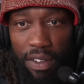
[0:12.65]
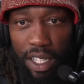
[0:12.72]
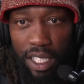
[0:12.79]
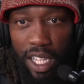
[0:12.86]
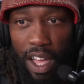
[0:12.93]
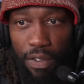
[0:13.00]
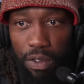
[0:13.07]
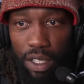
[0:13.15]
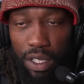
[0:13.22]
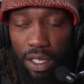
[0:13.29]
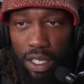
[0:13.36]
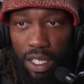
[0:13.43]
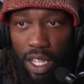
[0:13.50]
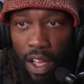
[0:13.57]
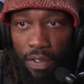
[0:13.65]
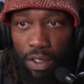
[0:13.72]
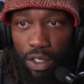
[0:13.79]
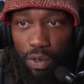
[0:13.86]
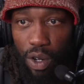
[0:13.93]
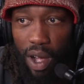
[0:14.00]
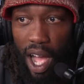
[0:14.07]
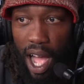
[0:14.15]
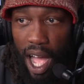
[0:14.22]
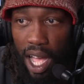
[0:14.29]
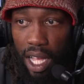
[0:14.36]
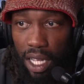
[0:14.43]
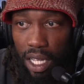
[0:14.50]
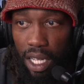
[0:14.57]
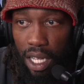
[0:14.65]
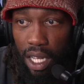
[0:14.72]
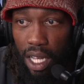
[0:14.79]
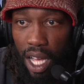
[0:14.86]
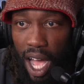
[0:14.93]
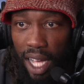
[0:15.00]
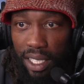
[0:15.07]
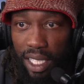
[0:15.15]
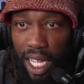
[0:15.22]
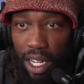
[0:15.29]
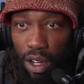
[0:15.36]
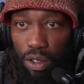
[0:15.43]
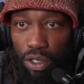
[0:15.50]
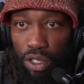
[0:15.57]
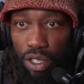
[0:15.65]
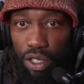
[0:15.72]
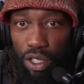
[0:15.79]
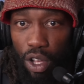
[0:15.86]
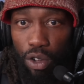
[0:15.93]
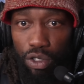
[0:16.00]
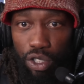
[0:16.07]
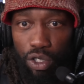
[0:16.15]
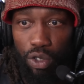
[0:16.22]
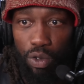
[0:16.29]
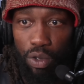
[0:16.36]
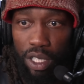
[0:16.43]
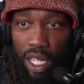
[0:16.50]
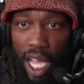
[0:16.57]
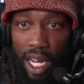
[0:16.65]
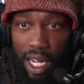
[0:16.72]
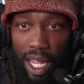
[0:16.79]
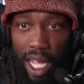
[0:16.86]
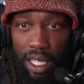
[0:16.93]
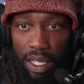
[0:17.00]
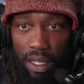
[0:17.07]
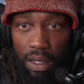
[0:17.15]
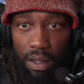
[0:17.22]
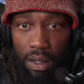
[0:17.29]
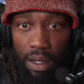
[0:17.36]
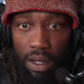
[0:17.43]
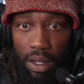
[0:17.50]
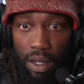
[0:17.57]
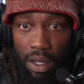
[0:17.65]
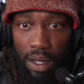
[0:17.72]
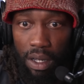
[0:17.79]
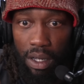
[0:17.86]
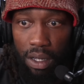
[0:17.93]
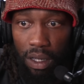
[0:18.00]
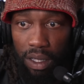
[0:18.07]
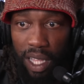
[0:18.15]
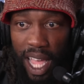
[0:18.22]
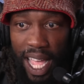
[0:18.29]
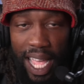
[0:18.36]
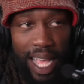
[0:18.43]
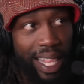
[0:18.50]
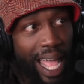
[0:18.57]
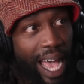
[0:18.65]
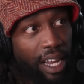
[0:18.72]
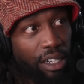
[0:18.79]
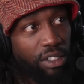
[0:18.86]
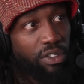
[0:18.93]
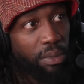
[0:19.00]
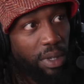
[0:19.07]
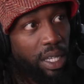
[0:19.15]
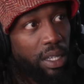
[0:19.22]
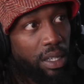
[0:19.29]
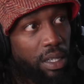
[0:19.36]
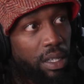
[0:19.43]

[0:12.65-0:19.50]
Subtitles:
because Steph was real hot. I say those two were kind of like the headliners for me.